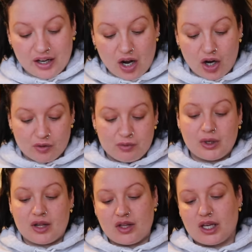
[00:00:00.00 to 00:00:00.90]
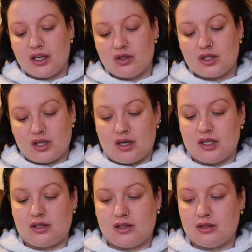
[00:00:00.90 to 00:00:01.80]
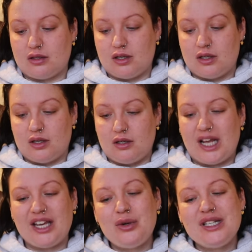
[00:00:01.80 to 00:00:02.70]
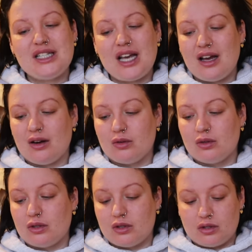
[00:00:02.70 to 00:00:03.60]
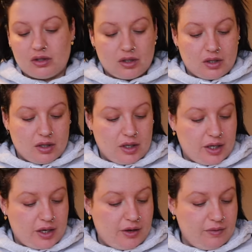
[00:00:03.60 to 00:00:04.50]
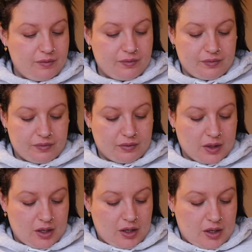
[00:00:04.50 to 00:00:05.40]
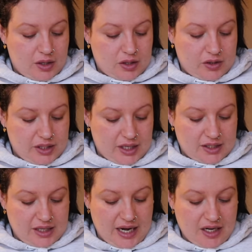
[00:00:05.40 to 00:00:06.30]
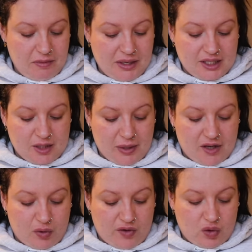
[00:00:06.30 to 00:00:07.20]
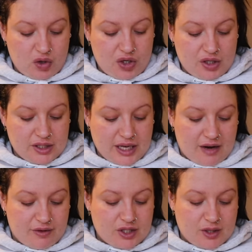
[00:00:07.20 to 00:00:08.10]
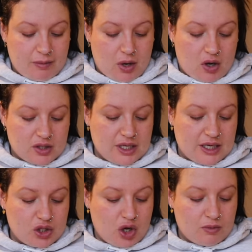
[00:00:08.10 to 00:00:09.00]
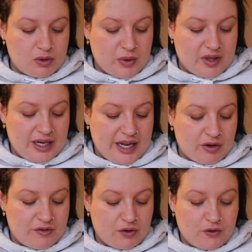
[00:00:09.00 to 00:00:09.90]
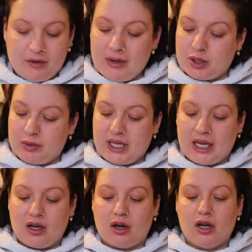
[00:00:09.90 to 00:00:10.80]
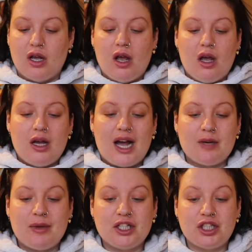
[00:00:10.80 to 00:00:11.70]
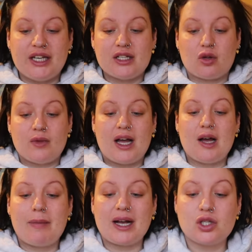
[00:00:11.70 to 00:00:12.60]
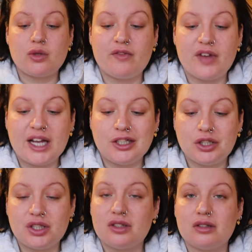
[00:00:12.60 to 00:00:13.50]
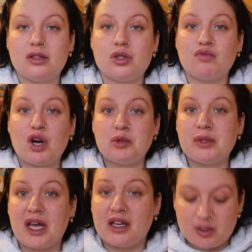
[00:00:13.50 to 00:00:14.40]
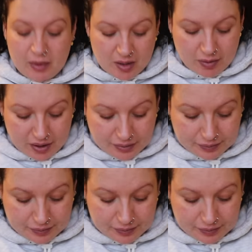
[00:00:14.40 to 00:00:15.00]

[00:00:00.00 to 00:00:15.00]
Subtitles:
I know, but I think it looks nice. Like, you can always tell, you know? It says tender minced beef with onions, carrots, and parsley topped with a layer of fluffy mashed potato. Add a bit of cheese on that, bang some veg, some roast potatoes maybe. Do